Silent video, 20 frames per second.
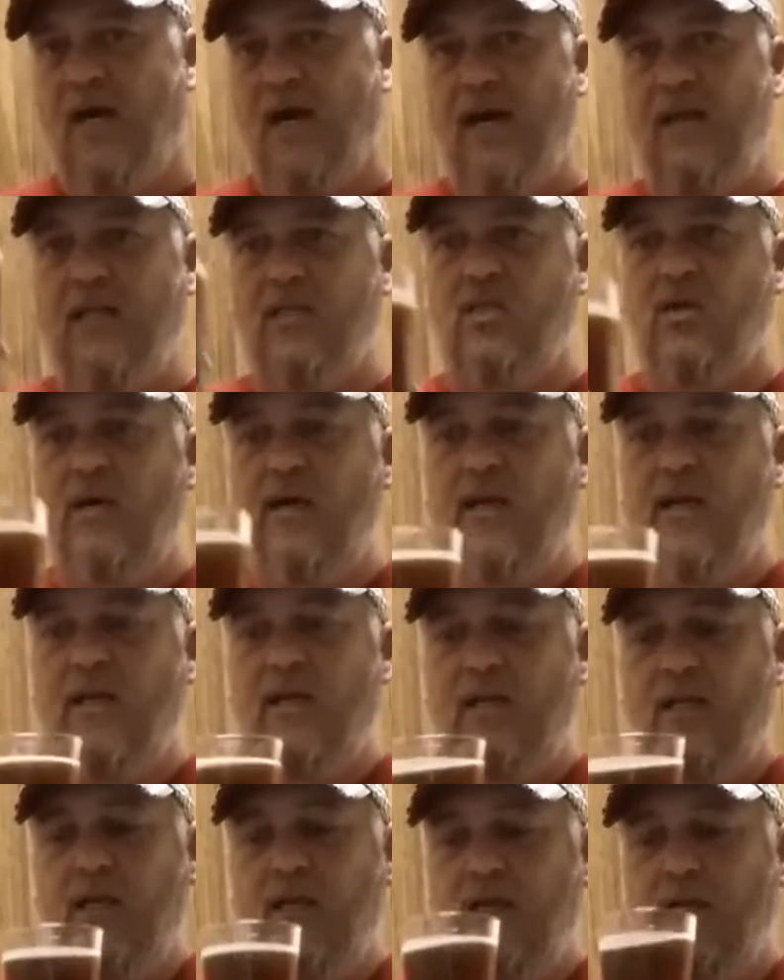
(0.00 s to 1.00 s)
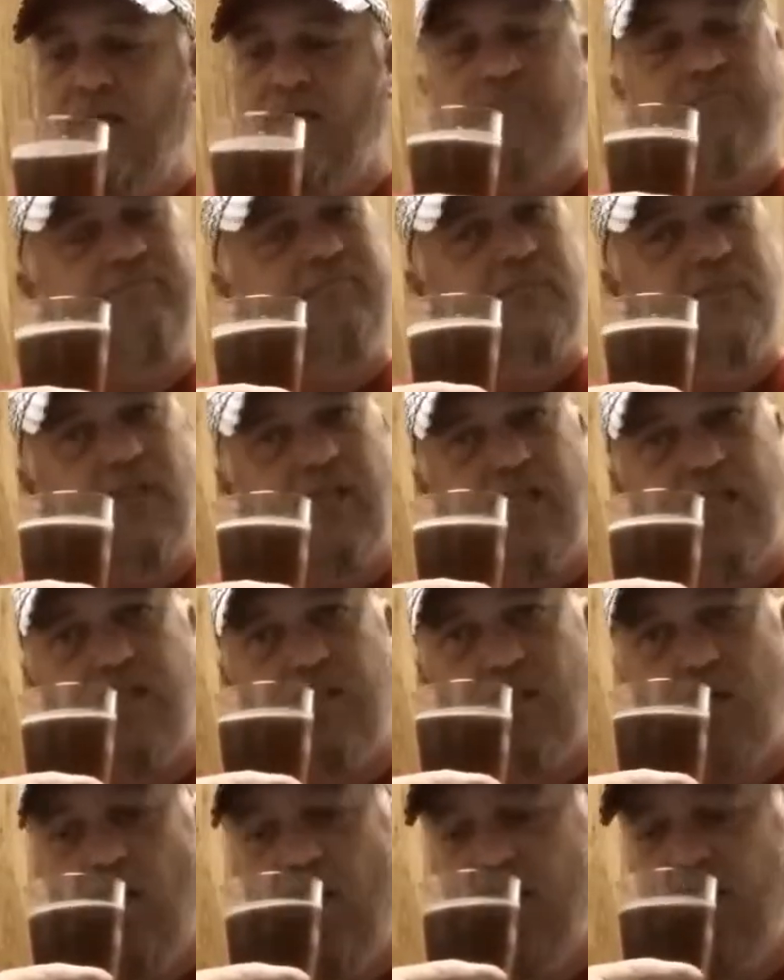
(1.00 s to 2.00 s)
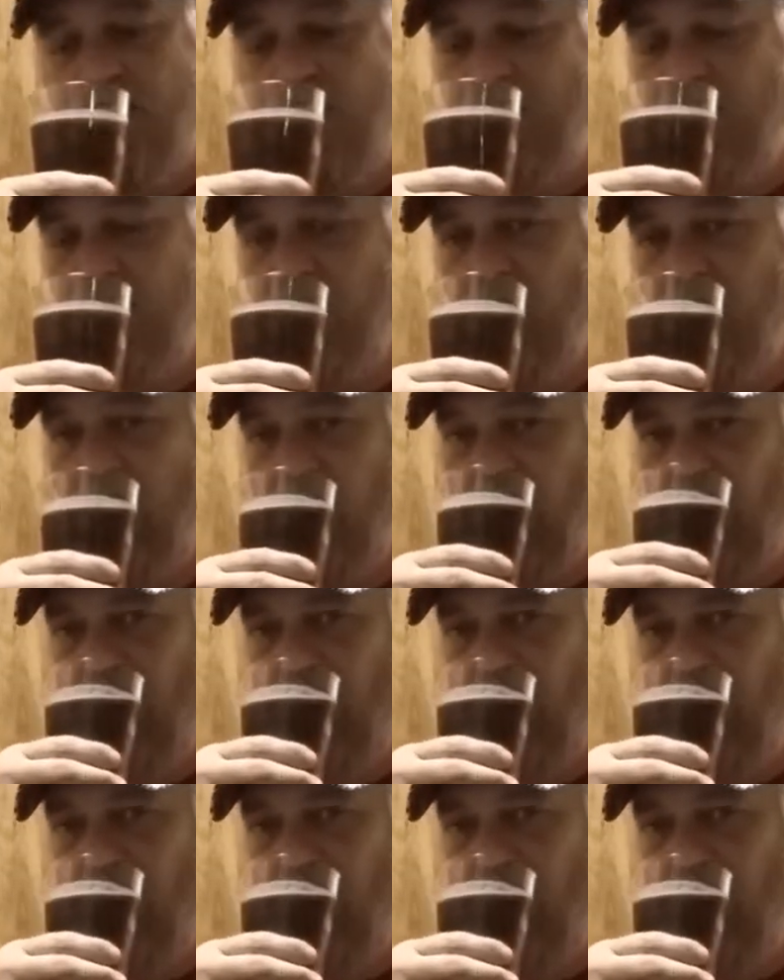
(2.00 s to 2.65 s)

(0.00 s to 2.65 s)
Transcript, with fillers: right, let's go ahead and uh, let's go ahead and taste it.